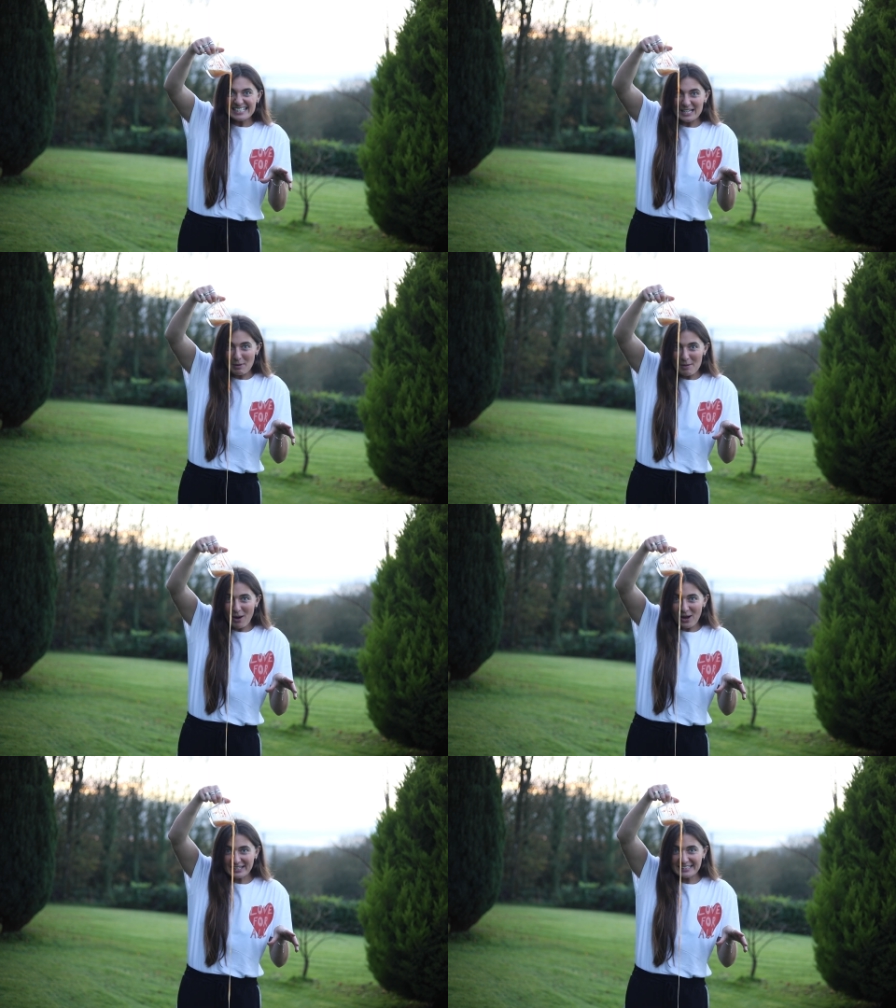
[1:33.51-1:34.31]
So by
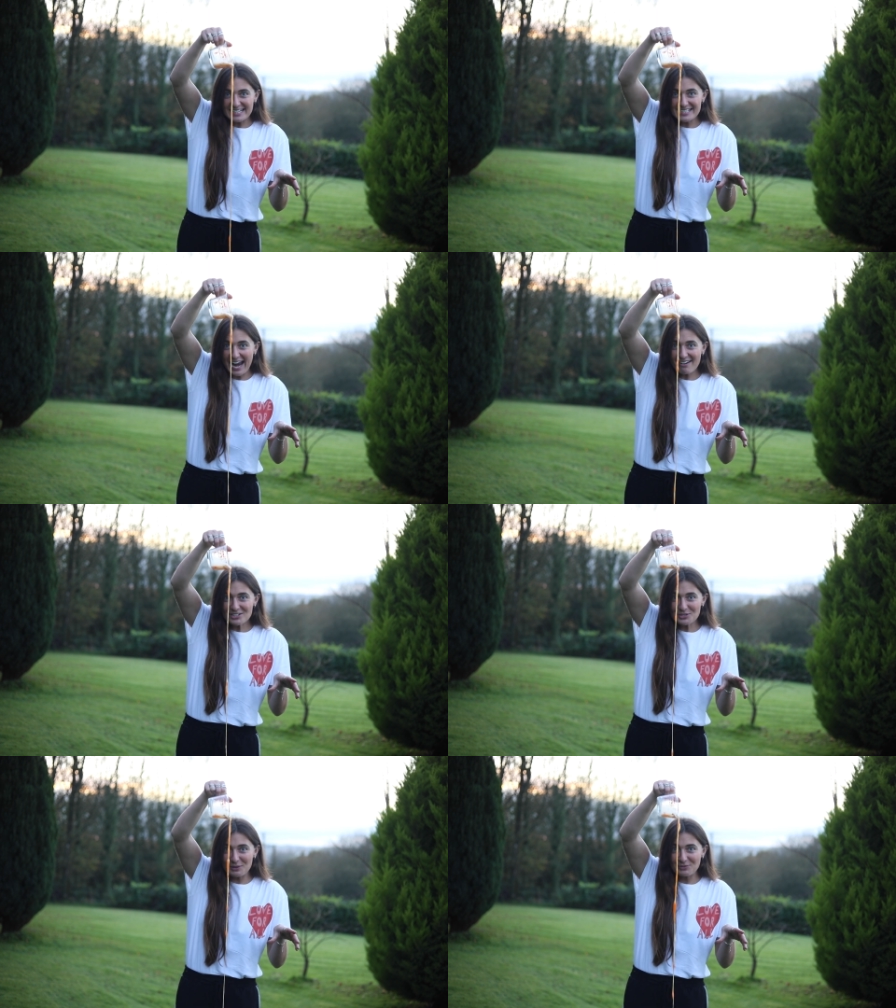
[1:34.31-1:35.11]
marking their
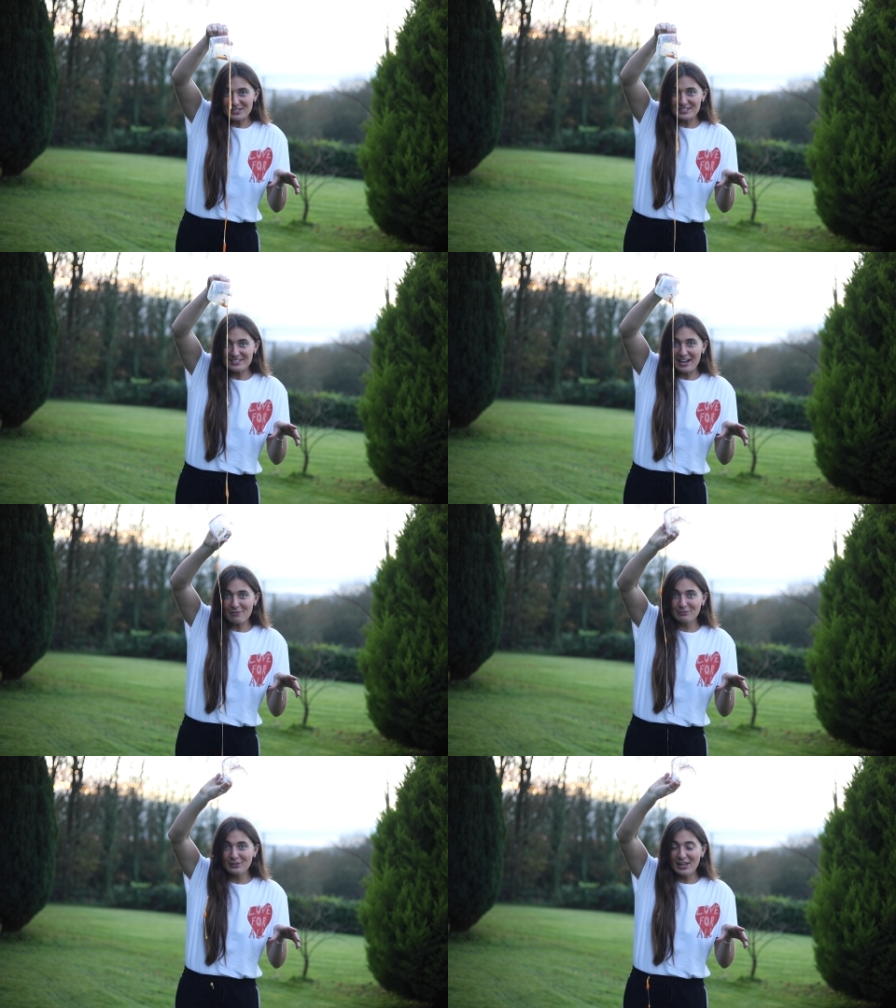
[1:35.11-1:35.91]
territory with this stuff,